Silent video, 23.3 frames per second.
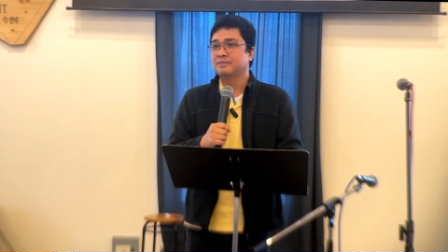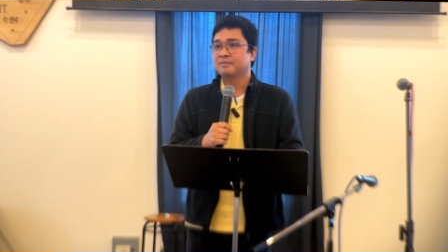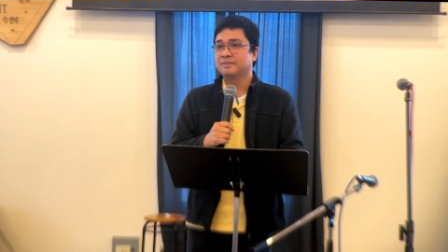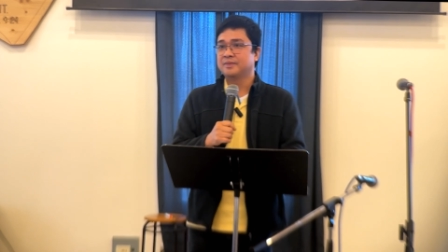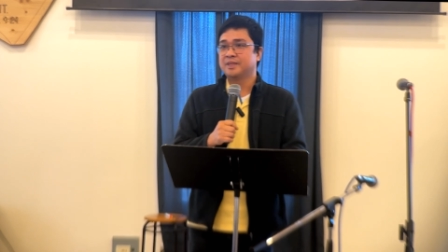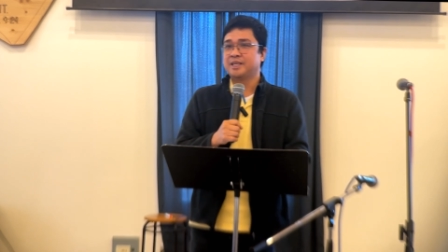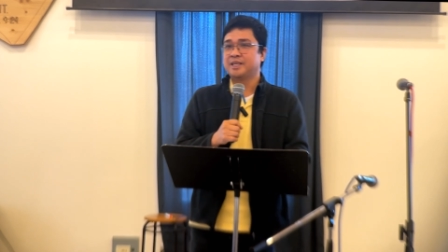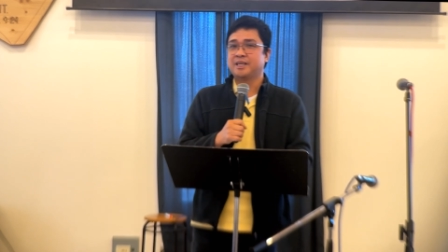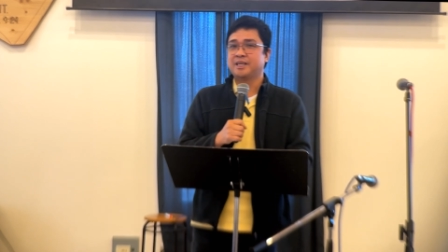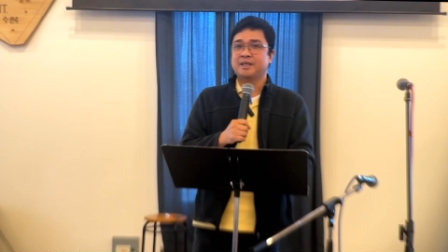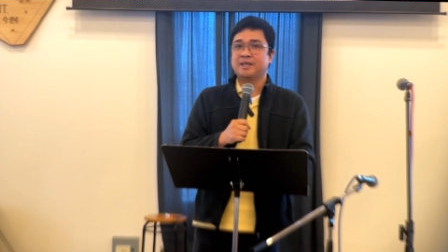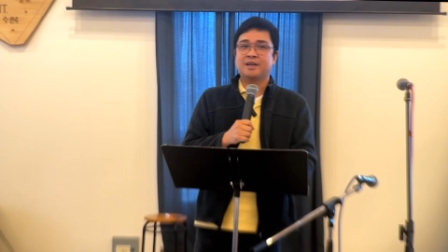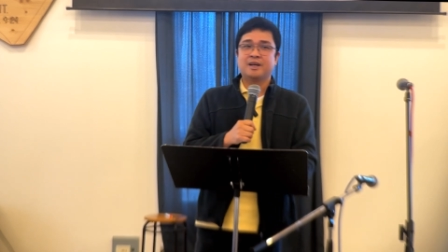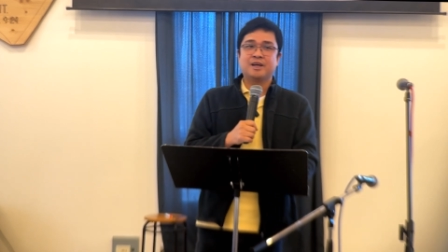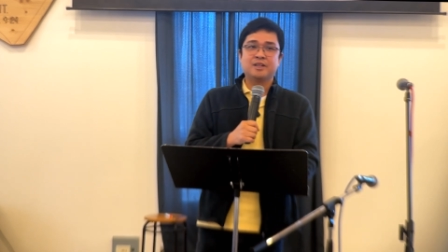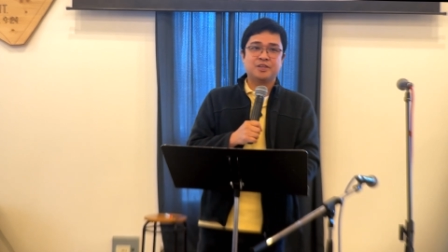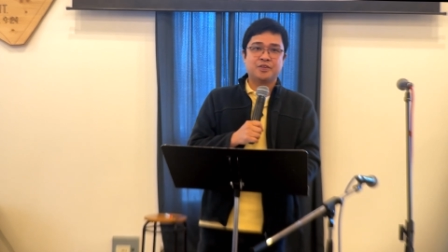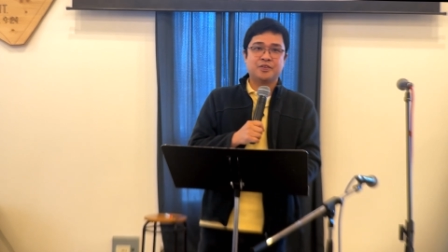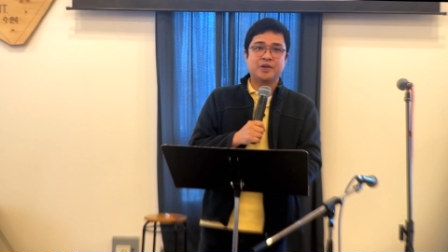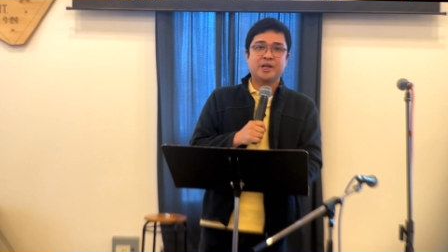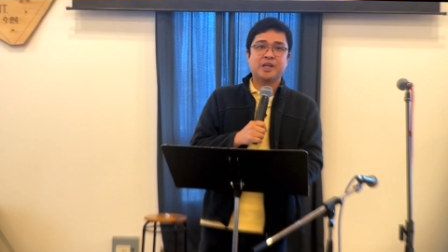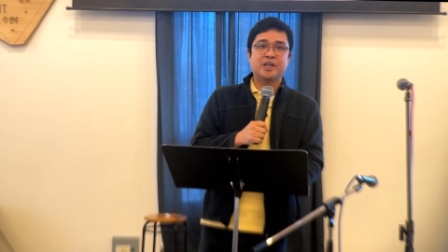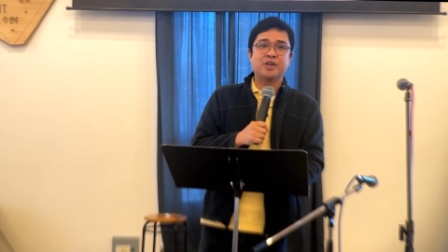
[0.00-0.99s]
They
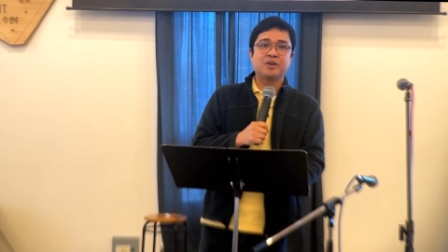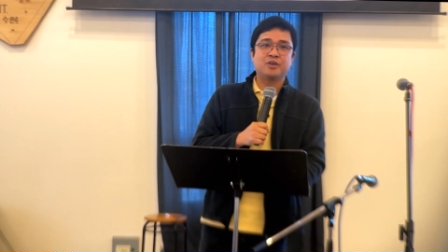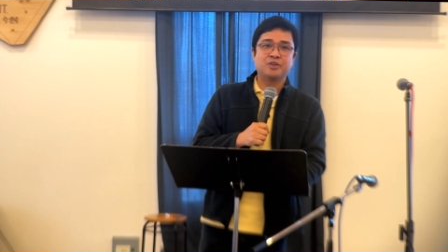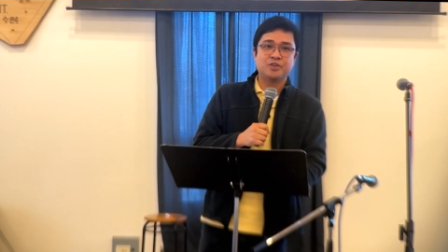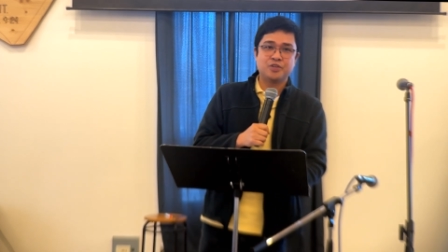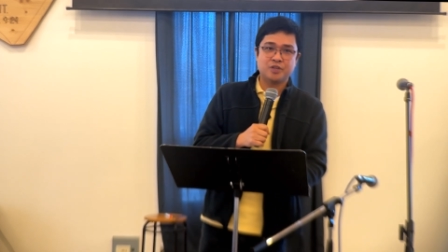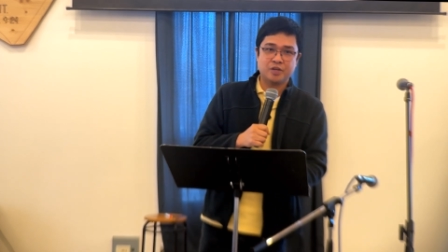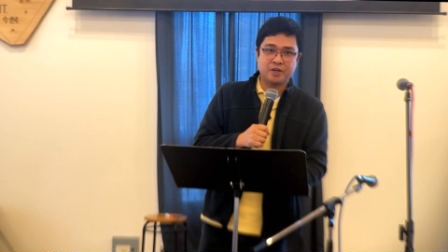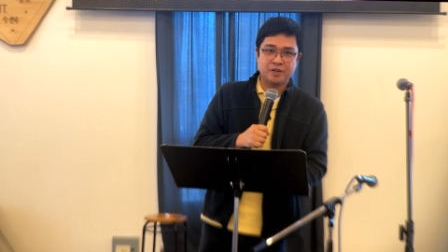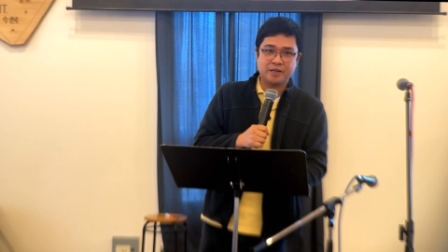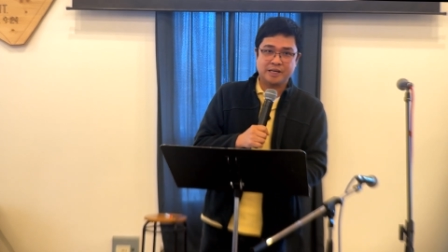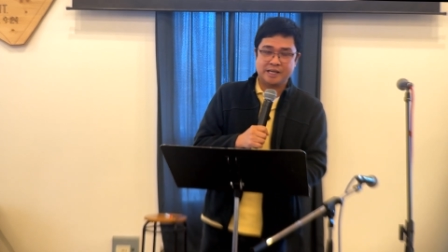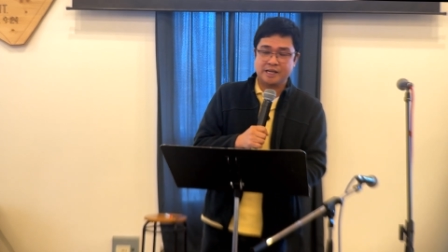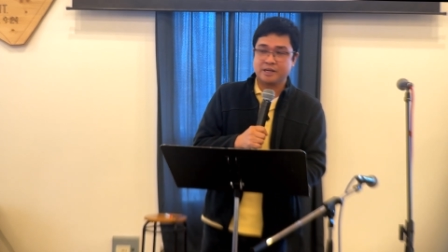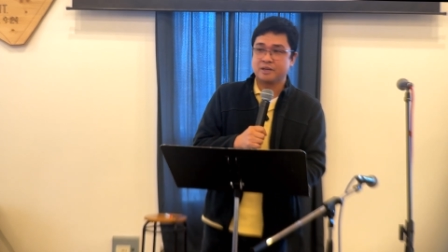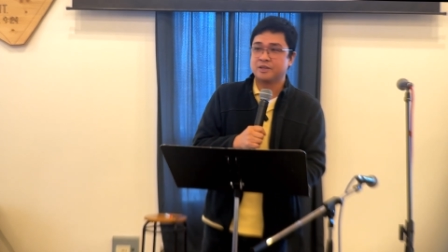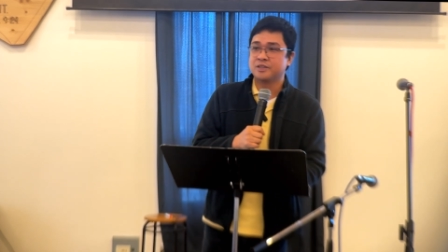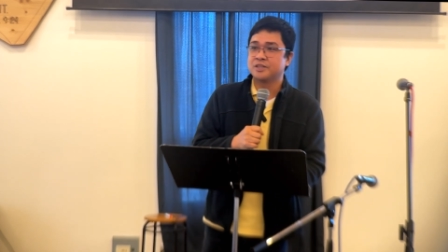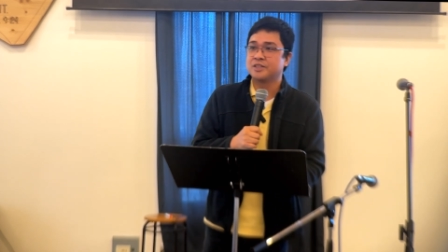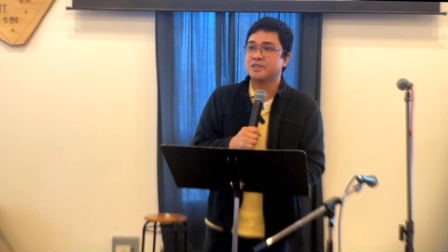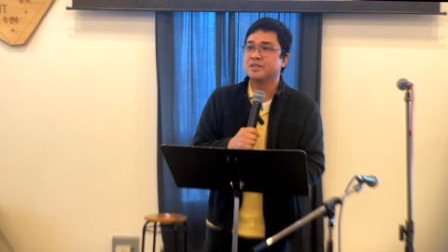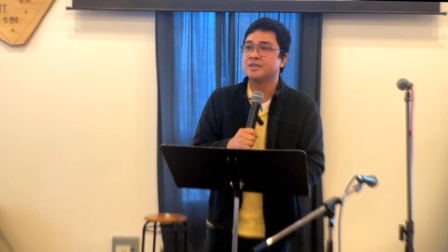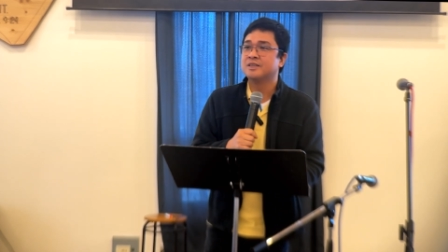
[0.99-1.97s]
cannot drink your John
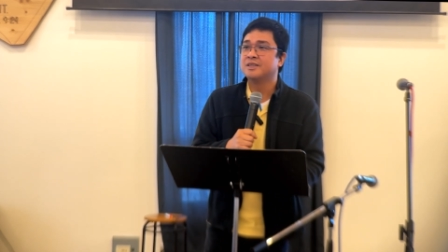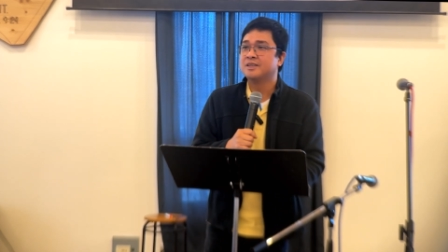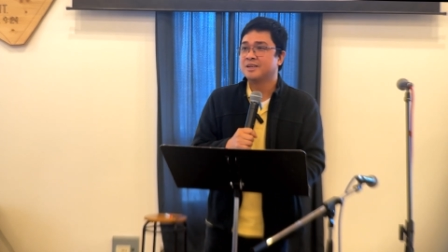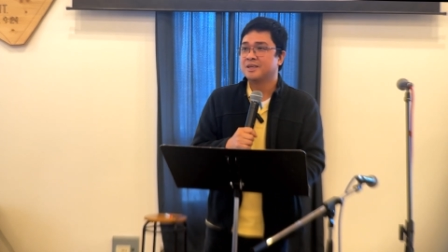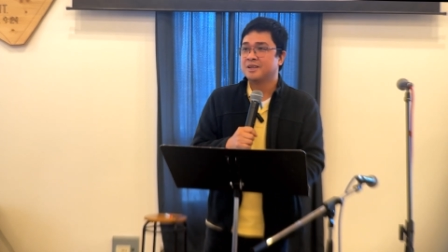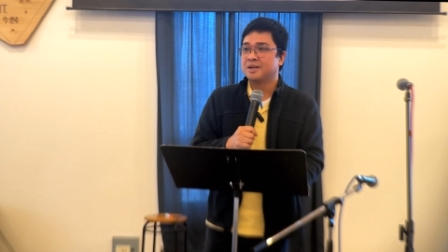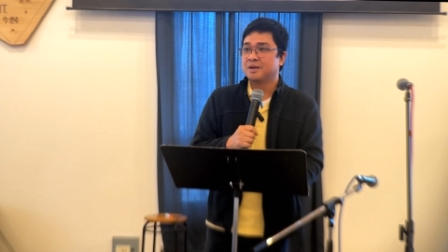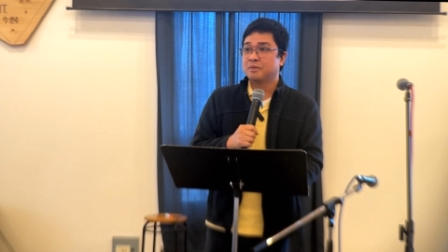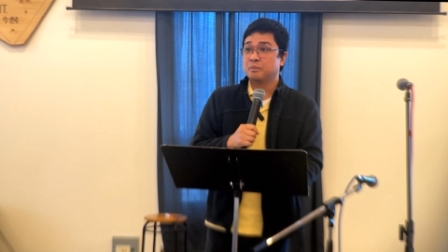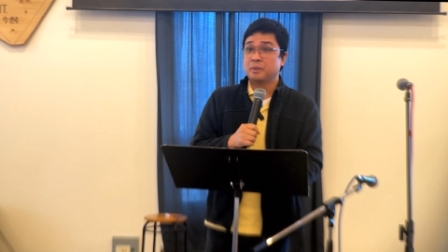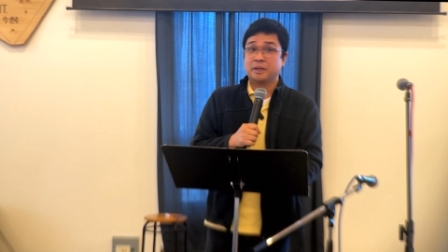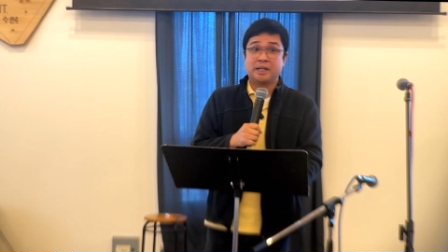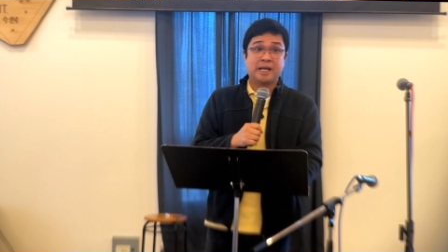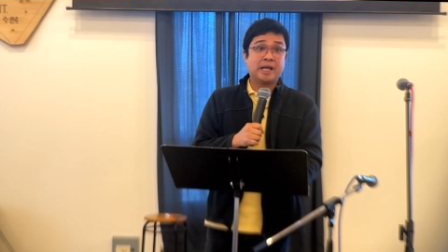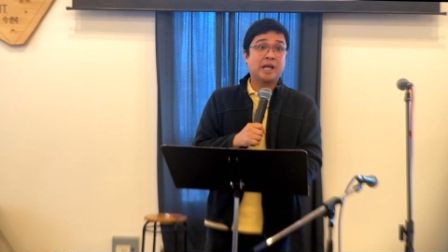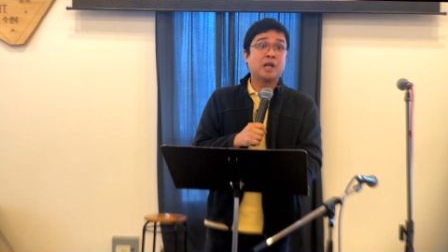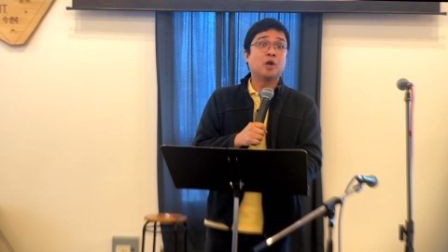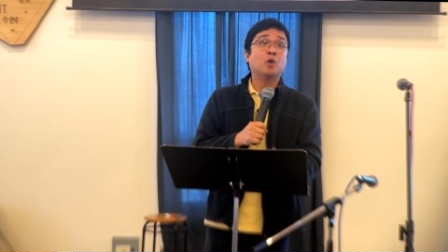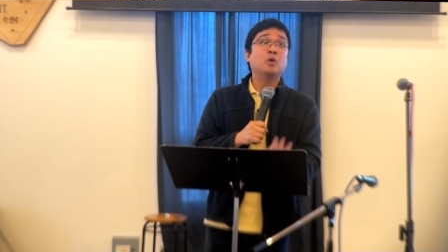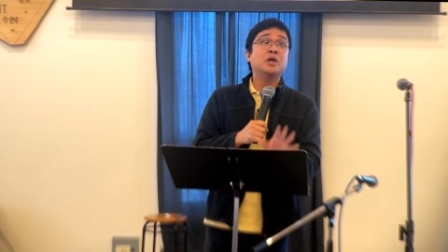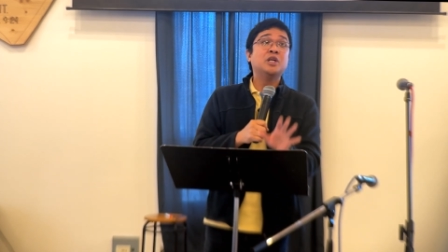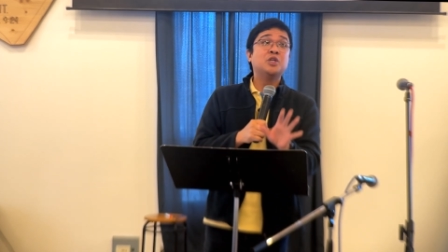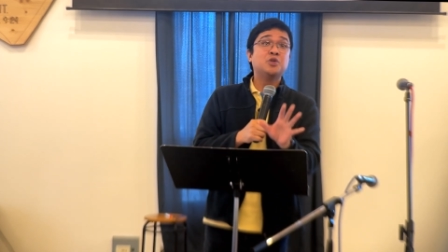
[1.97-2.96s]
Deere's, but they
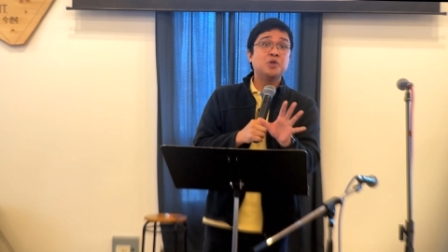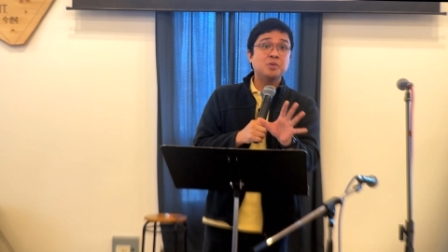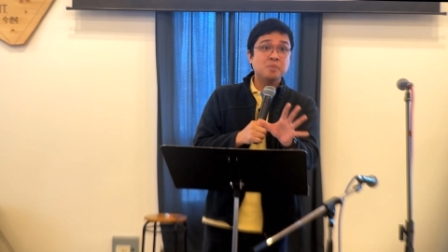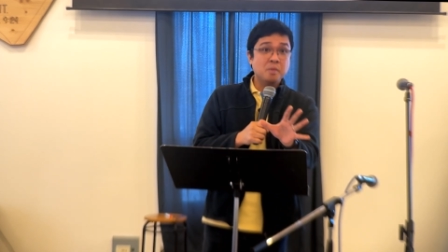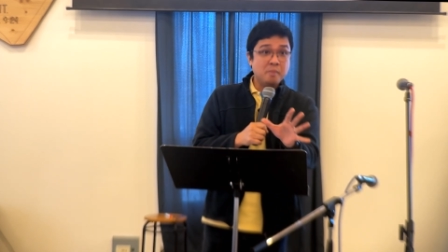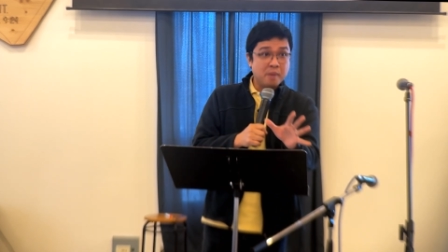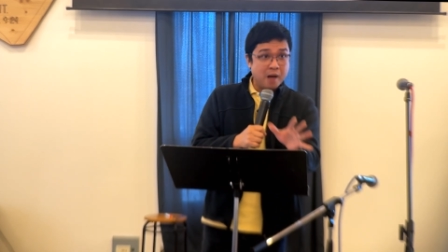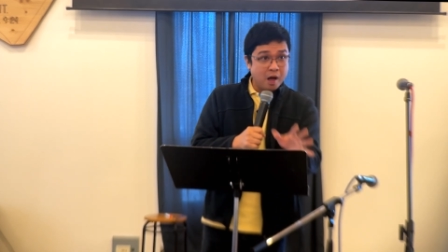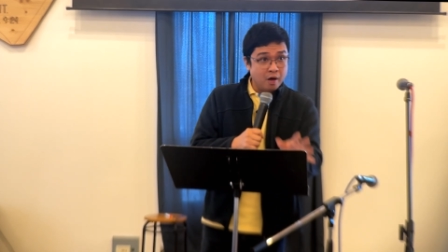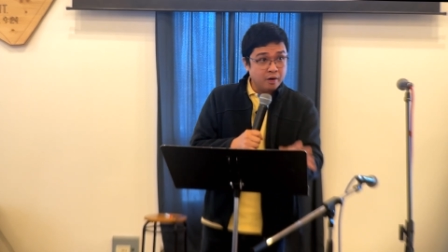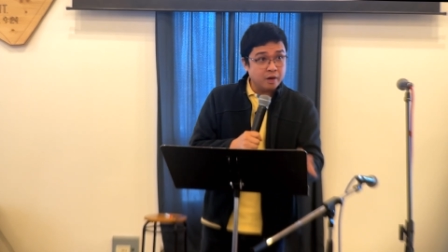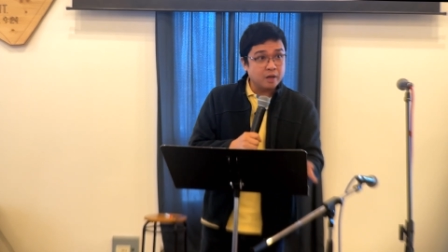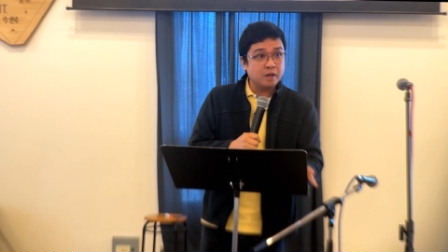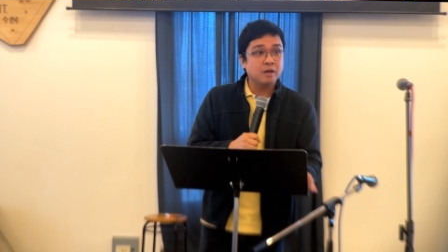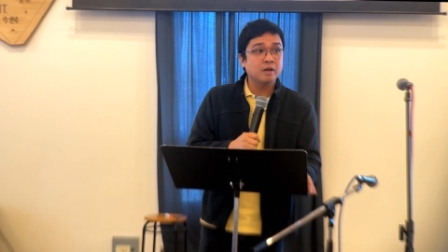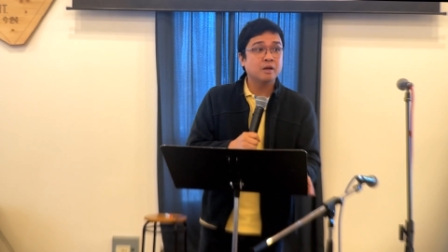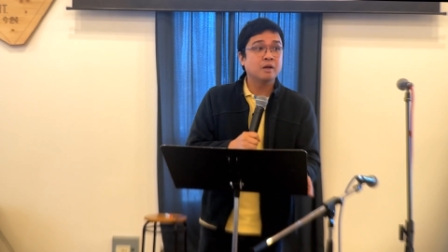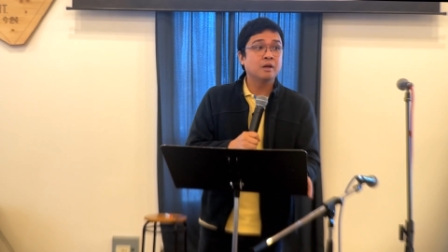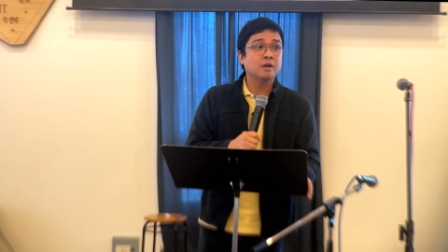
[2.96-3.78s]
can only dream about it.